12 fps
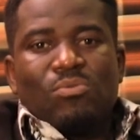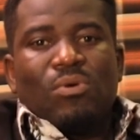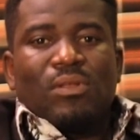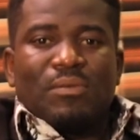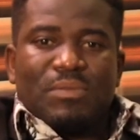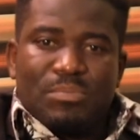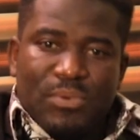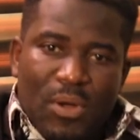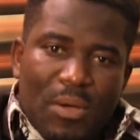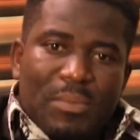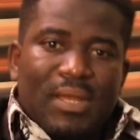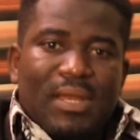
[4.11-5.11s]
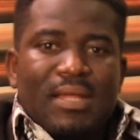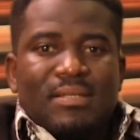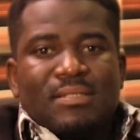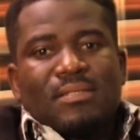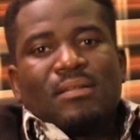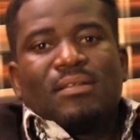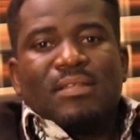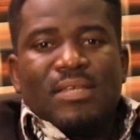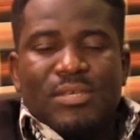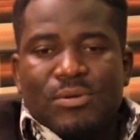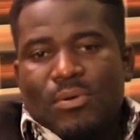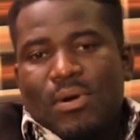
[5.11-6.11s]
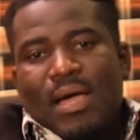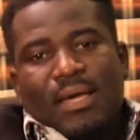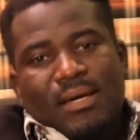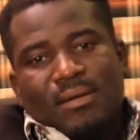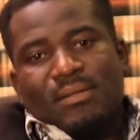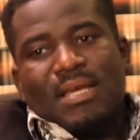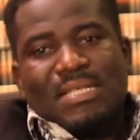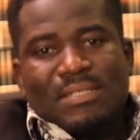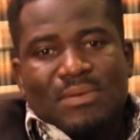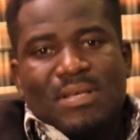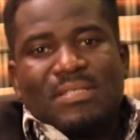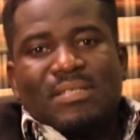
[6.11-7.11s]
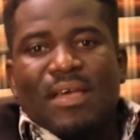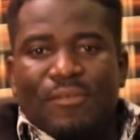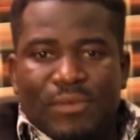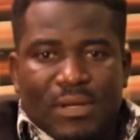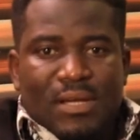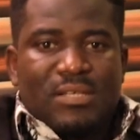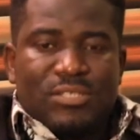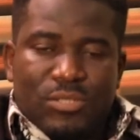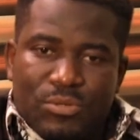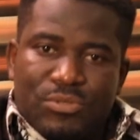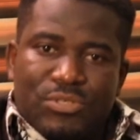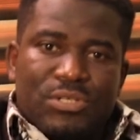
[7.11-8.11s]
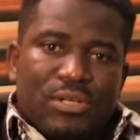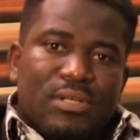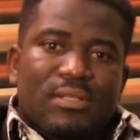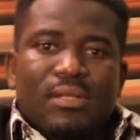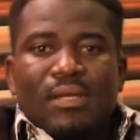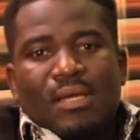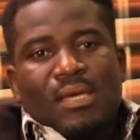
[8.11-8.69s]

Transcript: one of the prominent legal icons as far as Africa is concerned.